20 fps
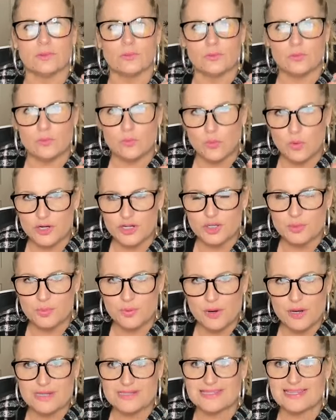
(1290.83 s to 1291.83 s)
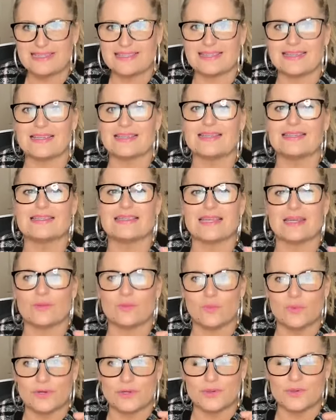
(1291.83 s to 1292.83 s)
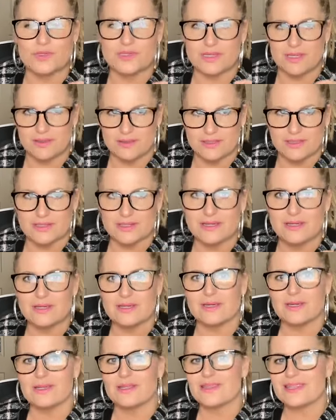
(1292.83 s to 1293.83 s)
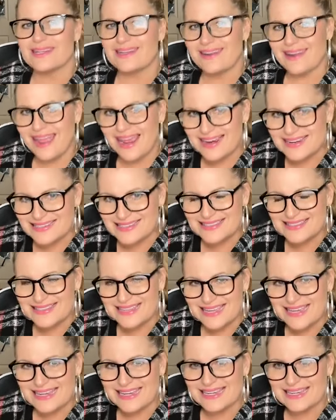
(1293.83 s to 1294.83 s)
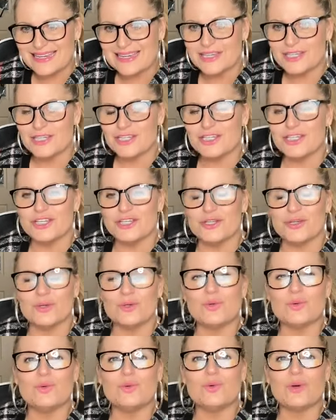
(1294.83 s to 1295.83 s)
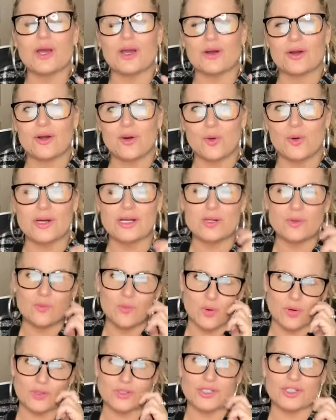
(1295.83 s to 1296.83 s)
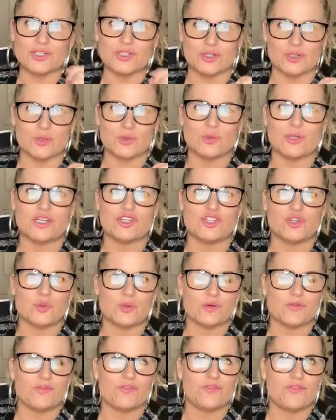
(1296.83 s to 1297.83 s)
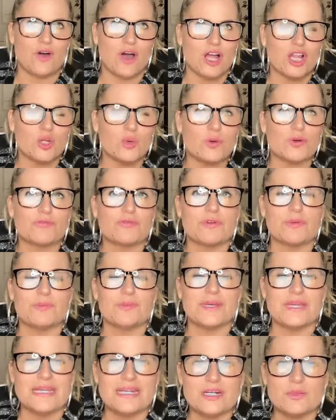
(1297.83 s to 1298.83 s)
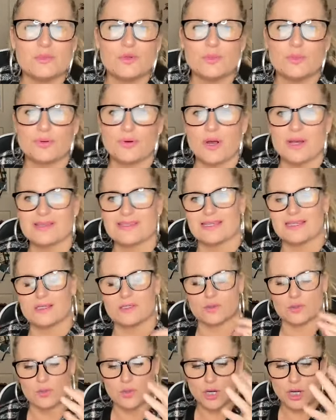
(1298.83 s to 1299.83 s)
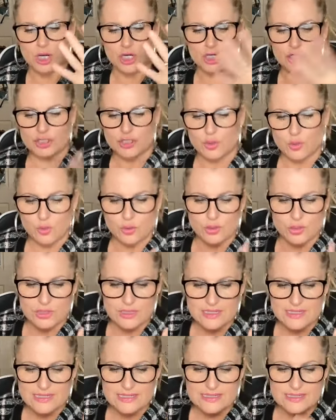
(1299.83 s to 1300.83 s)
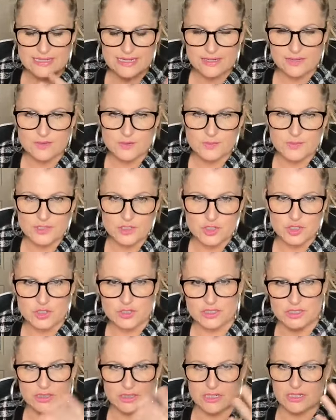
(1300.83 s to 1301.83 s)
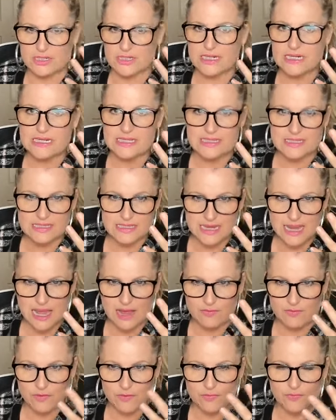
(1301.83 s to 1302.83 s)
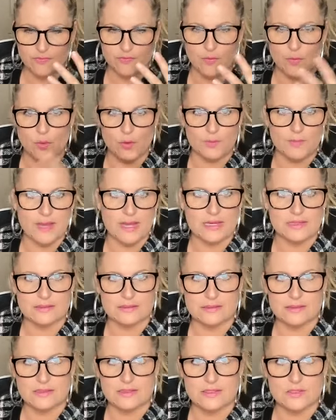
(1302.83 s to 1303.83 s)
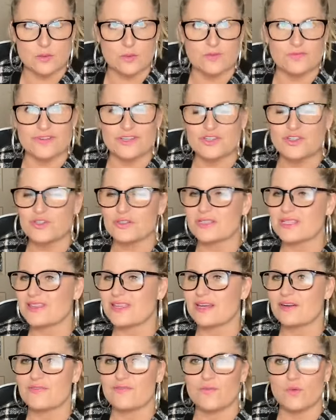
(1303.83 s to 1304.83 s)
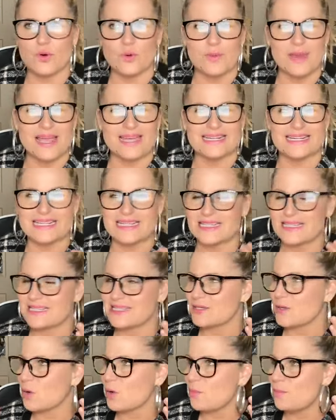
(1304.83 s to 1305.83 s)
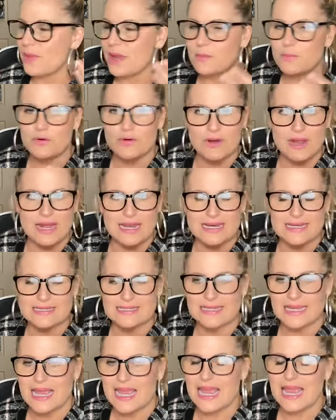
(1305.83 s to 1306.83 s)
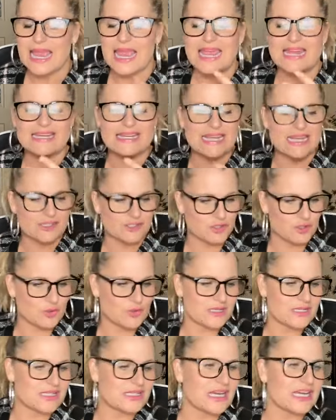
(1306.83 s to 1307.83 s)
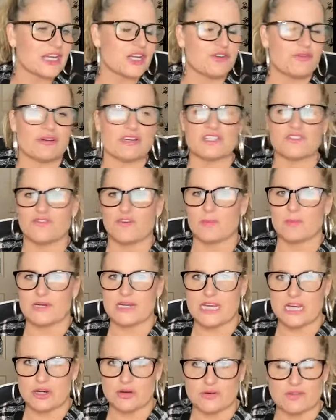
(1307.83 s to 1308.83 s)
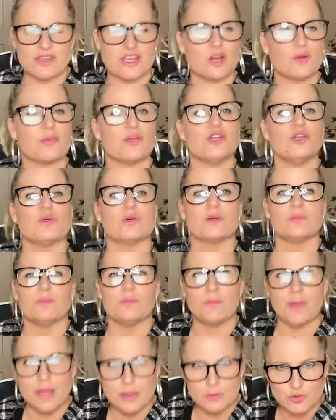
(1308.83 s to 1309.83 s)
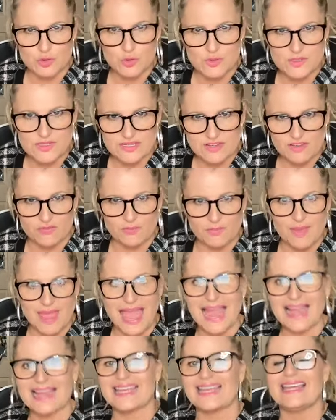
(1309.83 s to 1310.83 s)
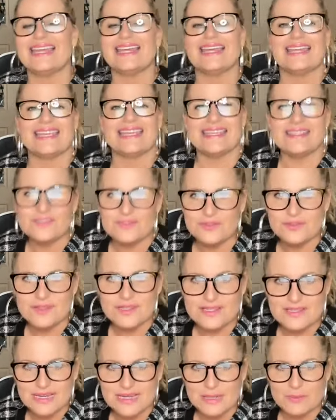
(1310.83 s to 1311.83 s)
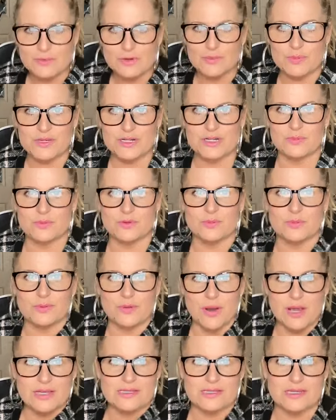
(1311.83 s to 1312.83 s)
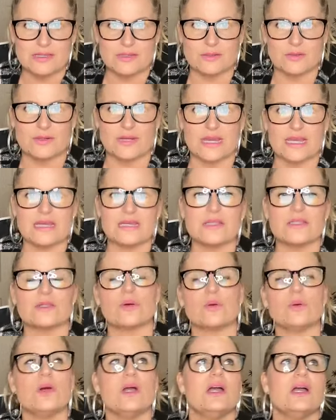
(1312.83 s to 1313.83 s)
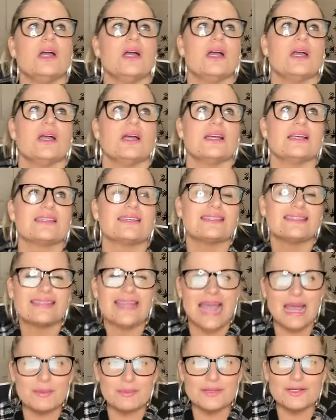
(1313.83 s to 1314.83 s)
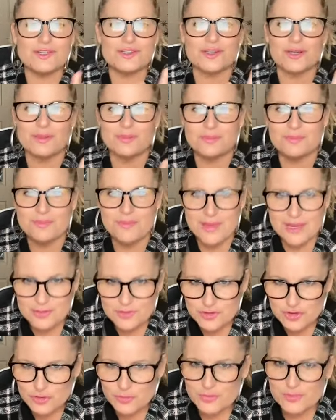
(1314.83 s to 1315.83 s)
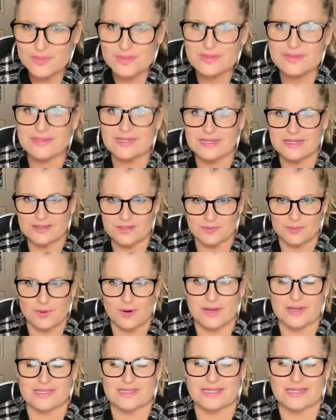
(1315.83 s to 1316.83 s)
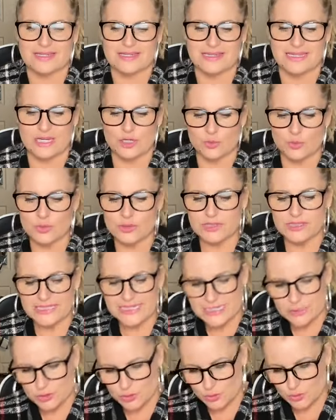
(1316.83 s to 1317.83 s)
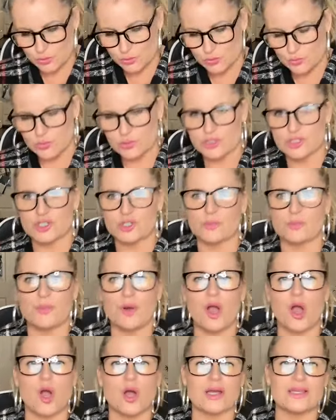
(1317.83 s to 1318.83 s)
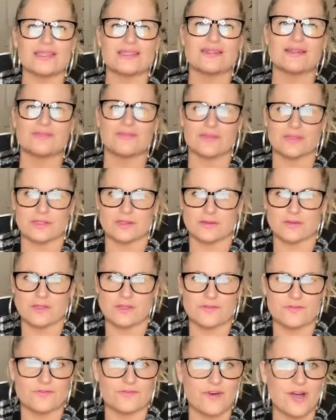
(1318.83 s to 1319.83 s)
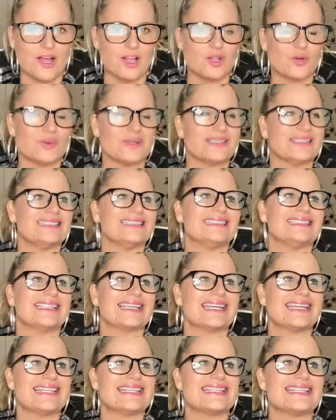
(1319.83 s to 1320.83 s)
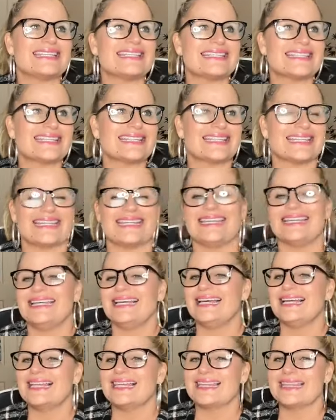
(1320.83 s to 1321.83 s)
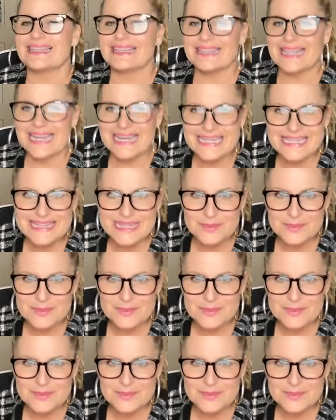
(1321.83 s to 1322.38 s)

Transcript: what your process is and what you're selling. The next thing you are going to want to do is you want to follow a repeatable process. So your sales pitch, it needs to have a format. So eventually that format is so memorized, and yes, you can digress from it here or there, but you can bounce yourself back into the same repeatable process, okay? So establish a measurable sales process. It will lead you to positive results. Follow it consistently, like the